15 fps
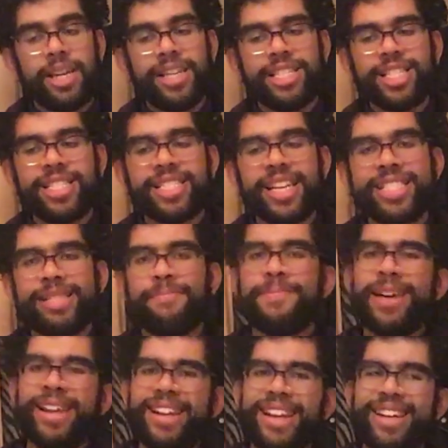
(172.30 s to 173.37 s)
It just takes a
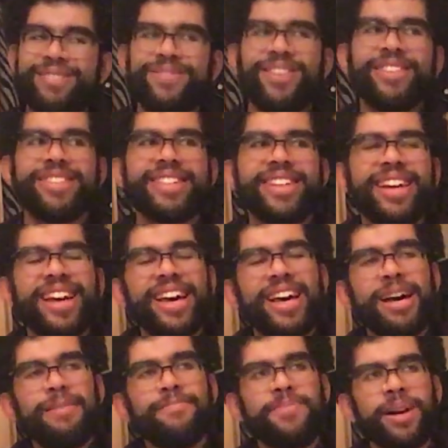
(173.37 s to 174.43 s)
bit of legwork.
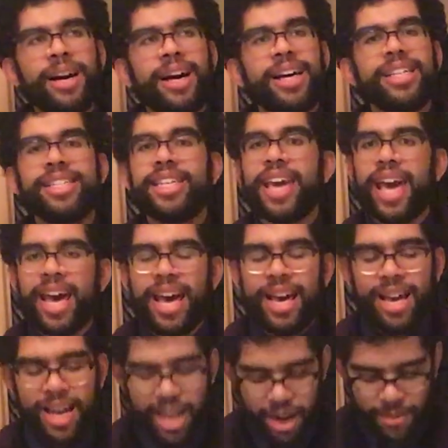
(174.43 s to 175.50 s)
But yeah,
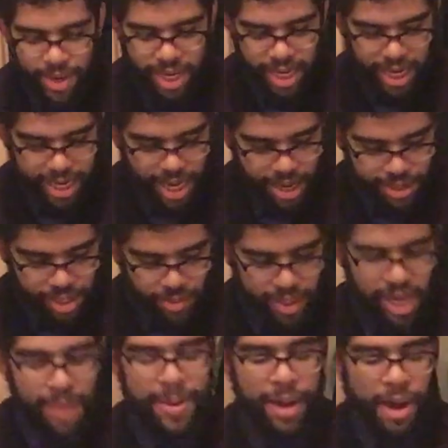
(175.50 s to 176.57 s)
and I really like how this one
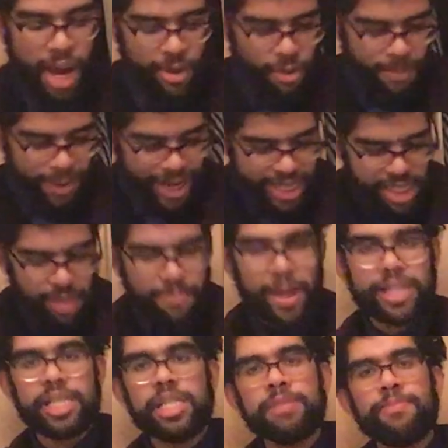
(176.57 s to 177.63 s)
came out. I replaced the
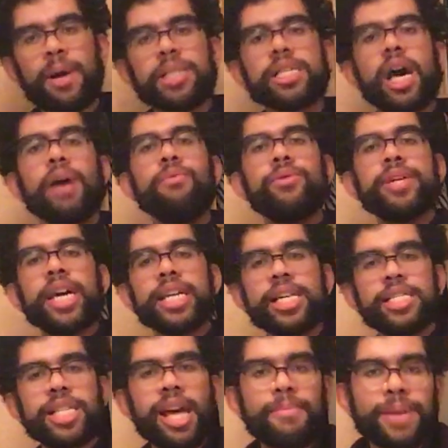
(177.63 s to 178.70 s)
buttons, but I will get
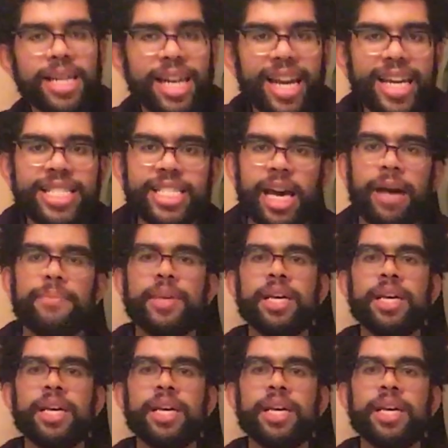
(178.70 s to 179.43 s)
into that bit later.